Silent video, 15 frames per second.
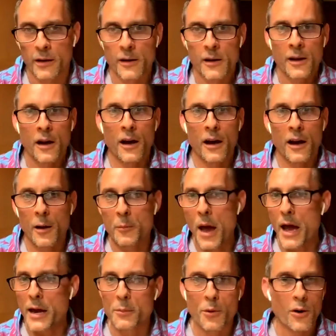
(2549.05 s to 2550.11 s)

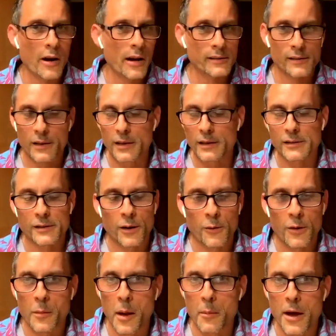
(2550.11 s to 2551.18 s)
Matty boys, he's still one
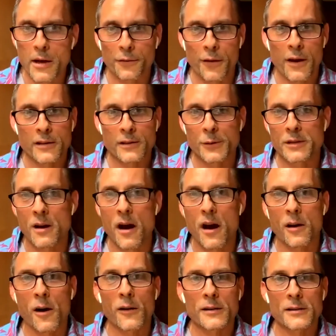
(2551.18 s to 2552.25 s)
of my best friends. We talk
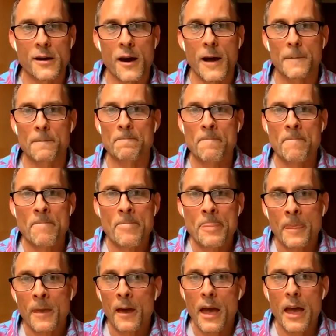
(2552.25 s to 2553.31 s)
all the time.
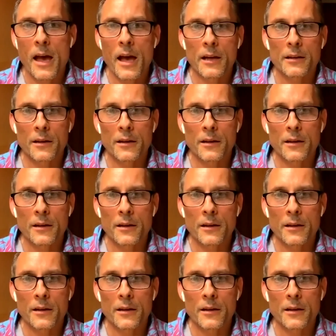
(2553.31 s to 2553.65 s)
And